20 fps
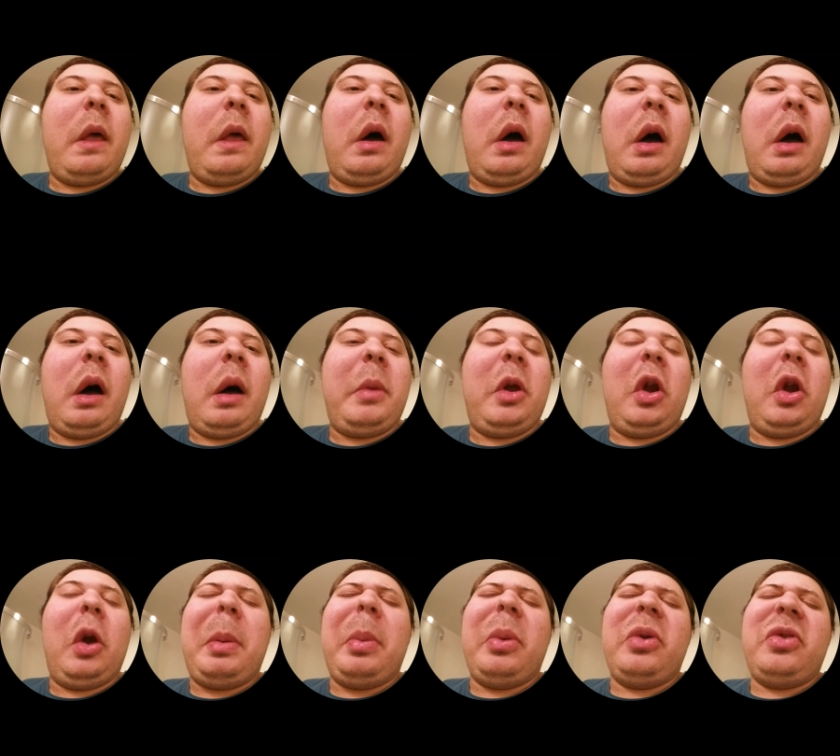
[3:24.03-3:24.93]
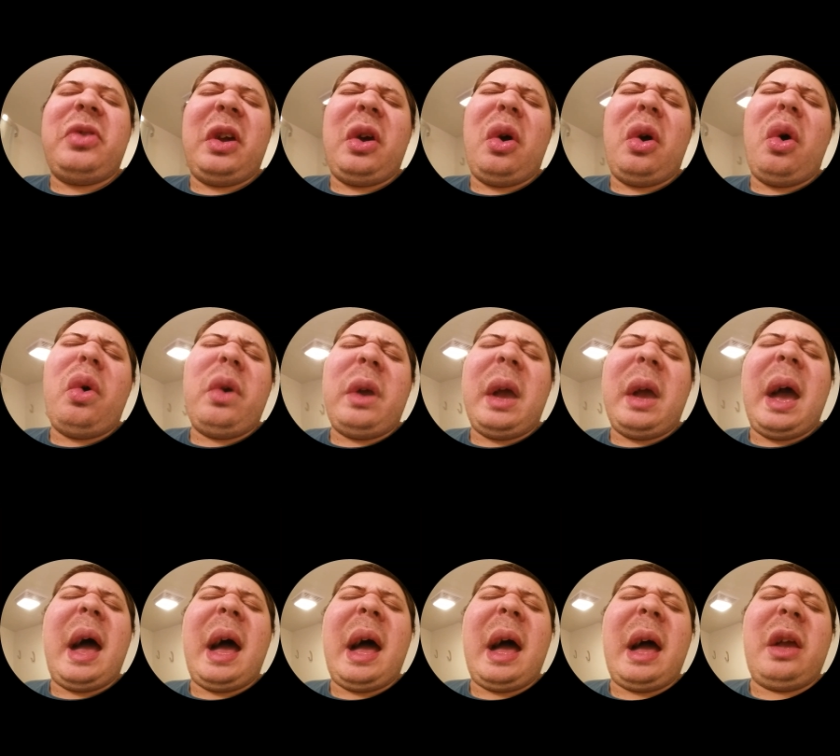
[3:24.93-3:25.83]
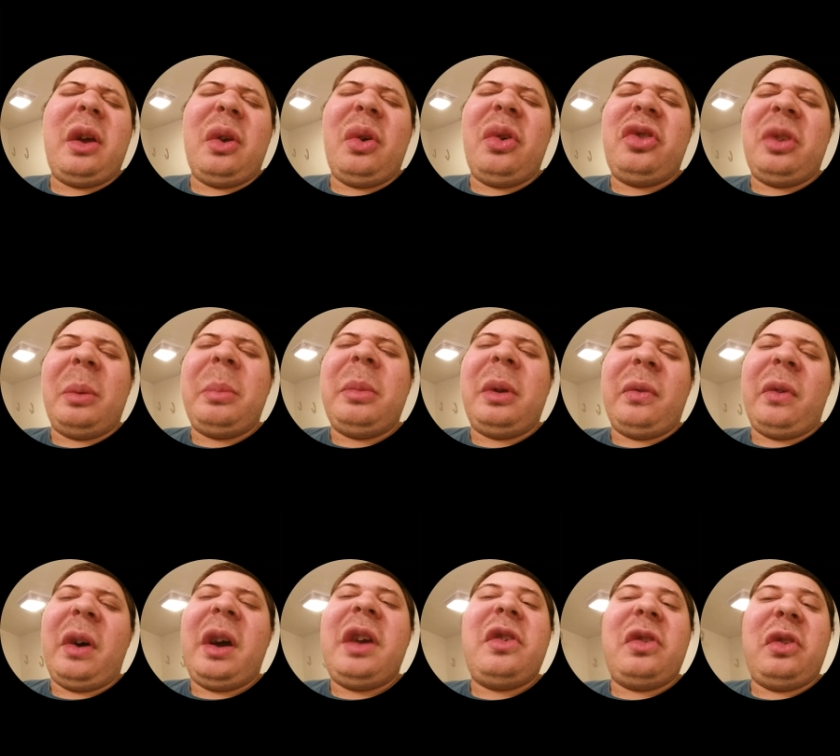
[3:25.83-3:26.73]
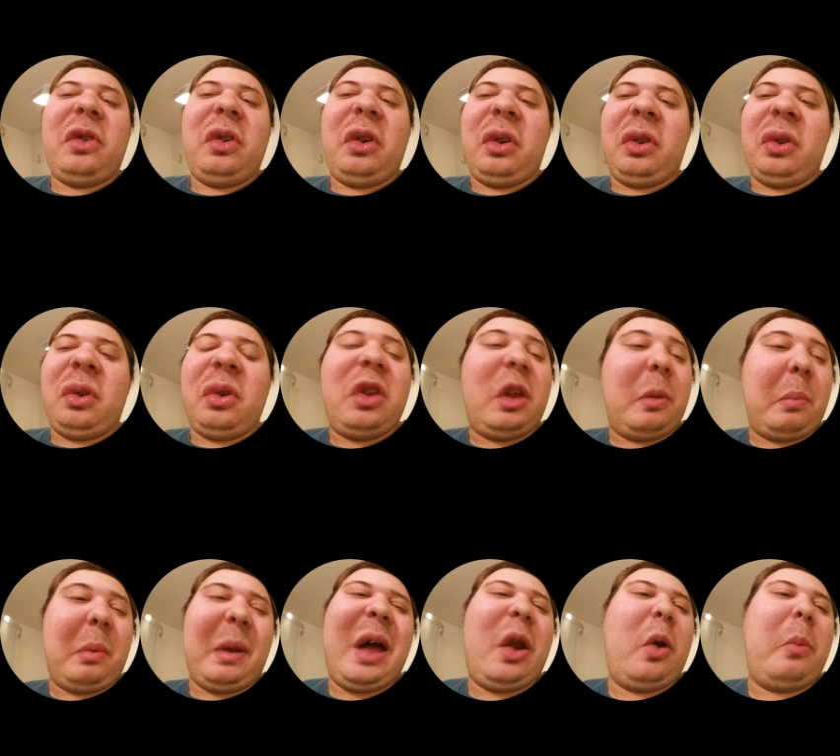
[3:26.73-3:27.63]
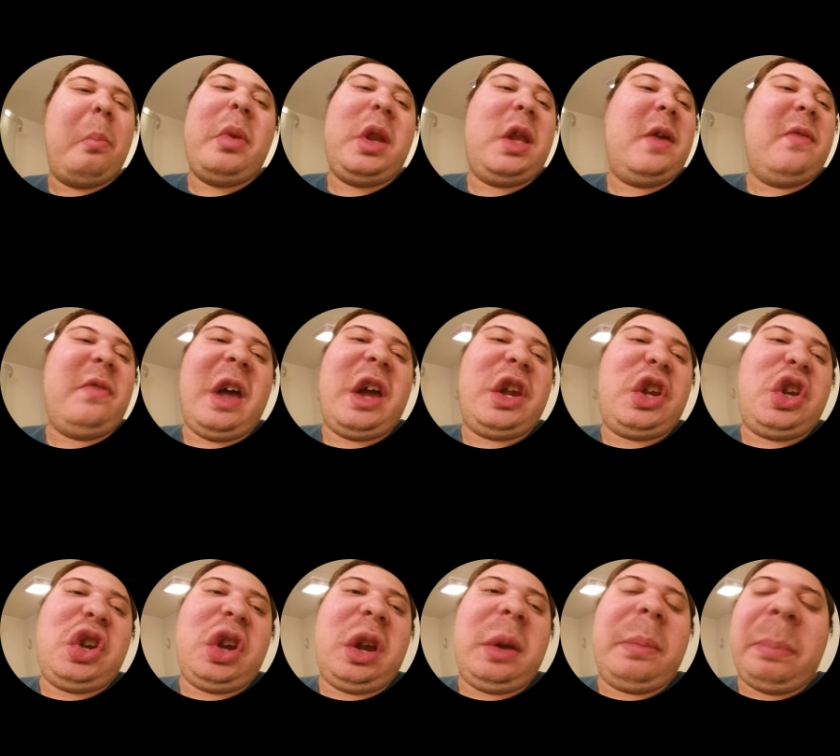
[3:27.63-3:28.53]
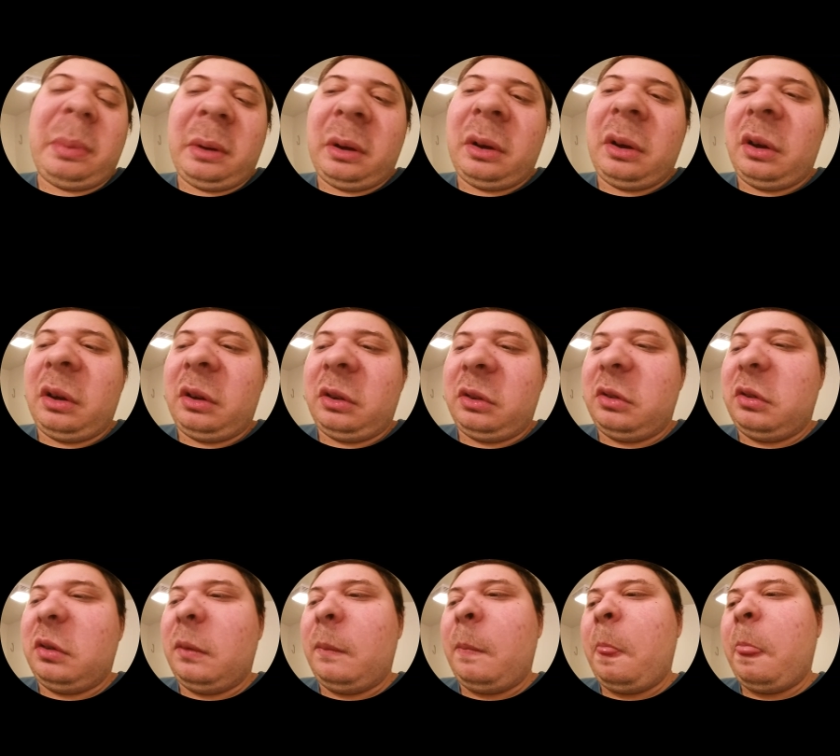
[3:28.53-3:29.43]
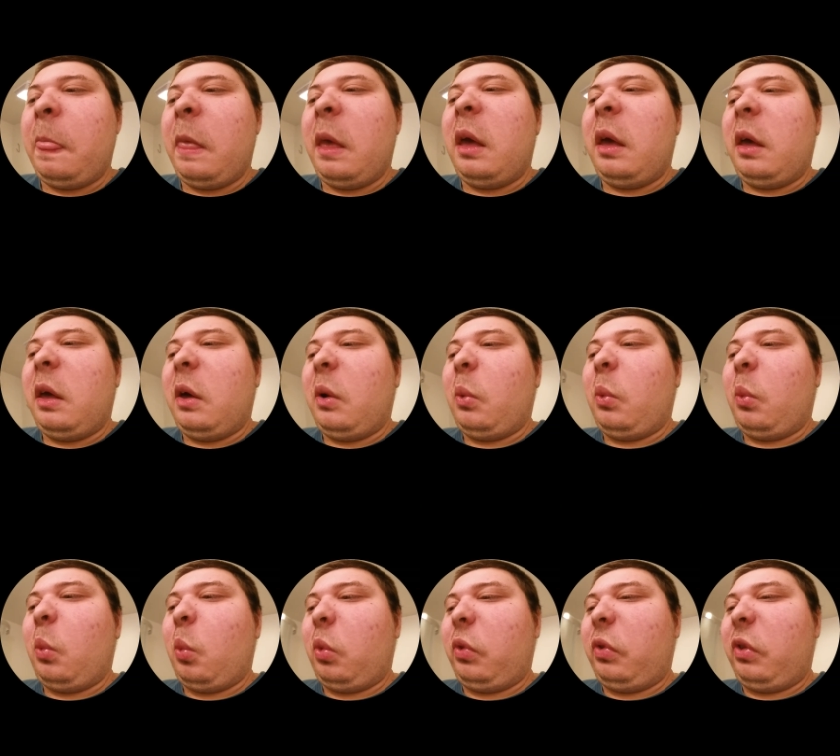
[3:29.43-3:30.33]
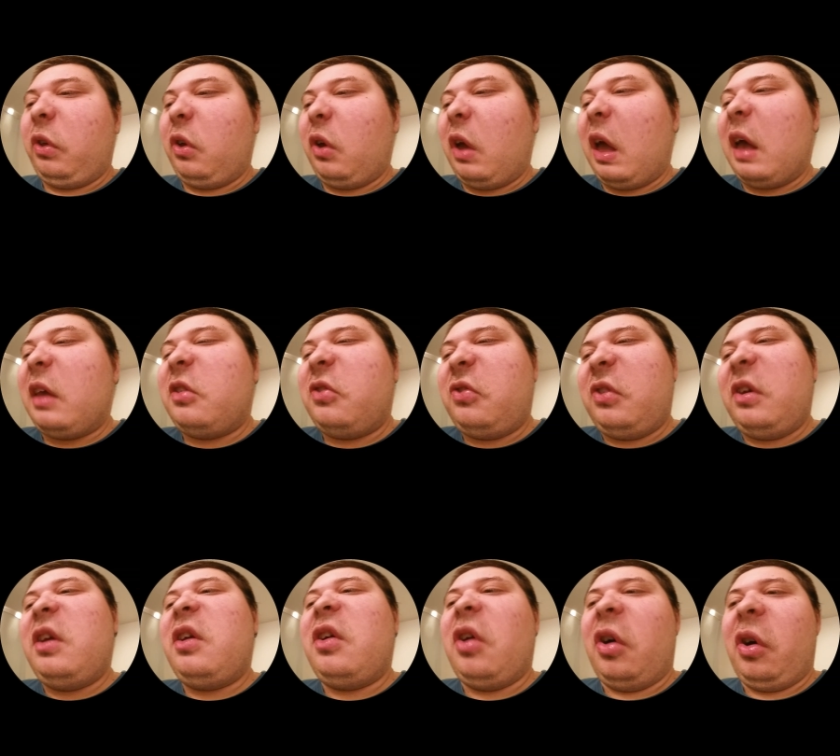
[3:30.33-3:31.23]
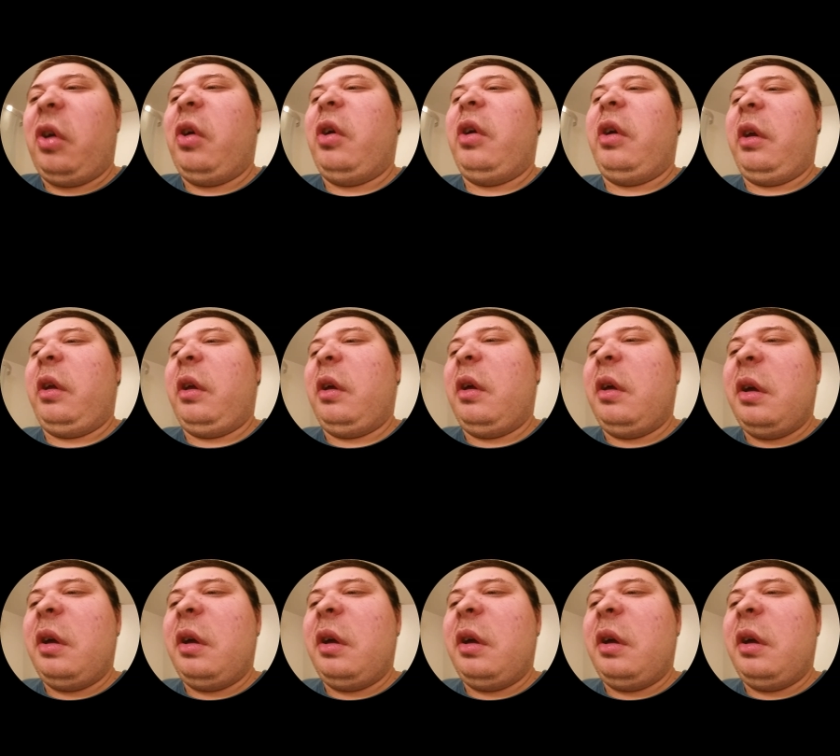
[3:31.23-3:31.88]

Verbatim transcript: um, you know, people say, oh, yeah, you know, some devices you can do that, but I don't believe that shit because the SD card,